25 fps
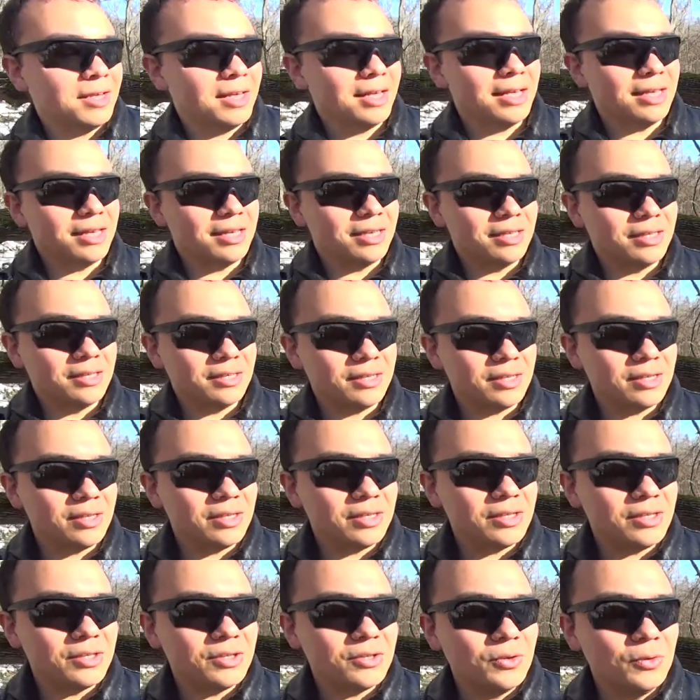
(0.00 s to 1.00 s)
is
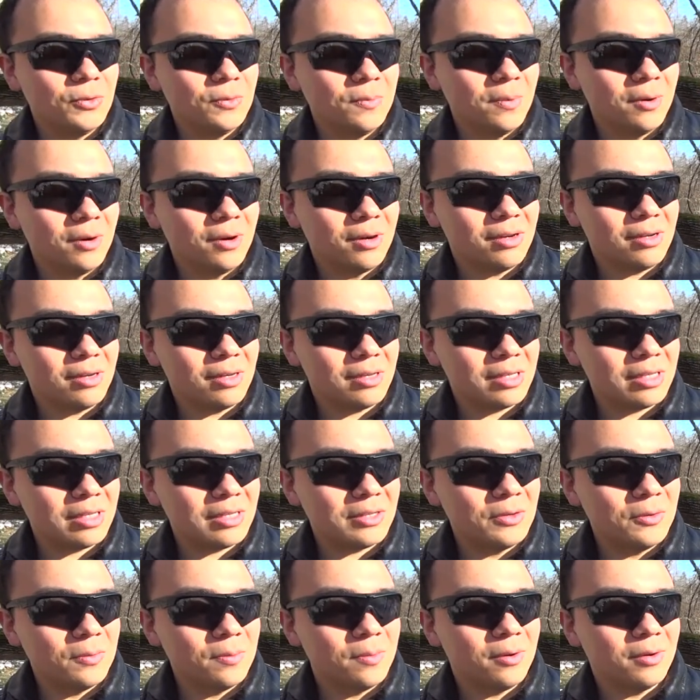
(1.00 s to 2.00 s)
super,
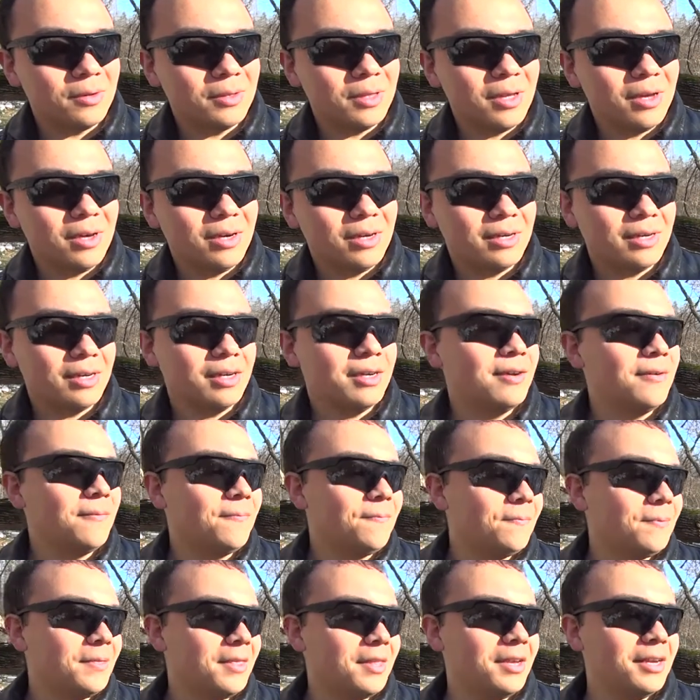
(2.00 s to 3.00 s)
super long.
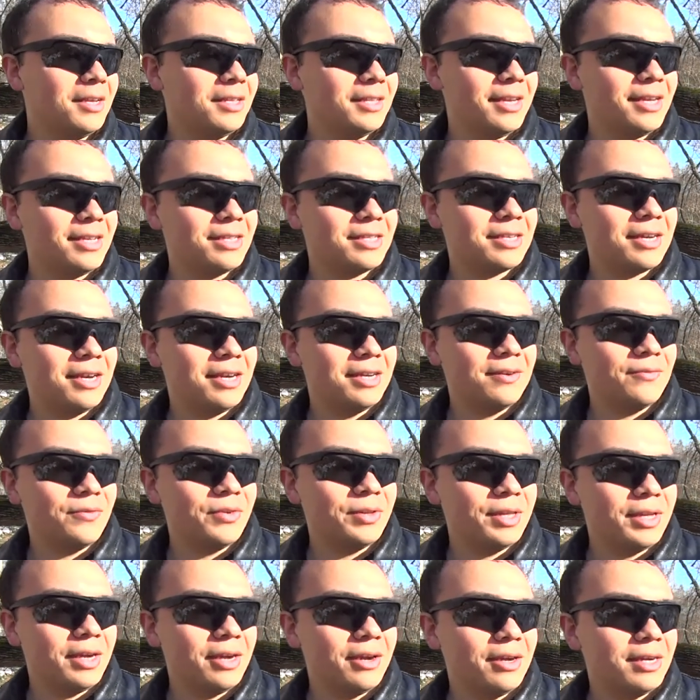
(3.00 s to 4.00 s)
That's kind of
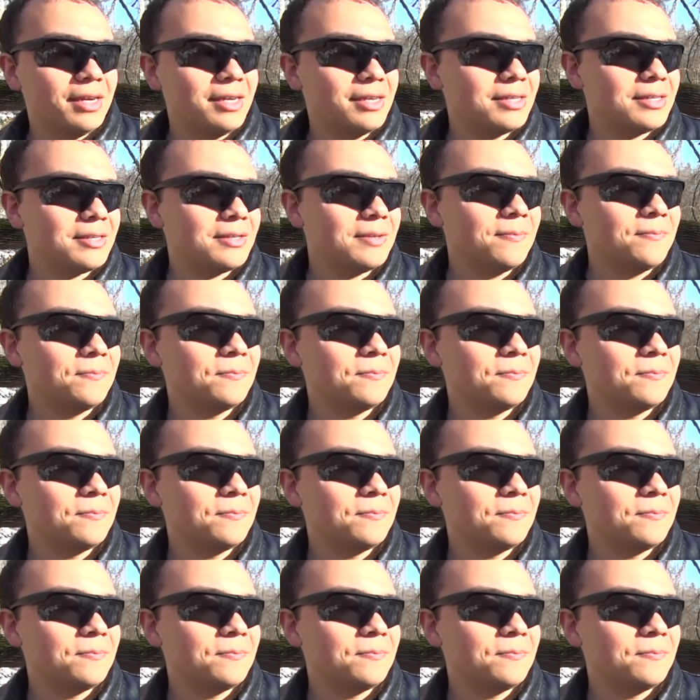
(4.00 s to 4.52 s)
hilarious.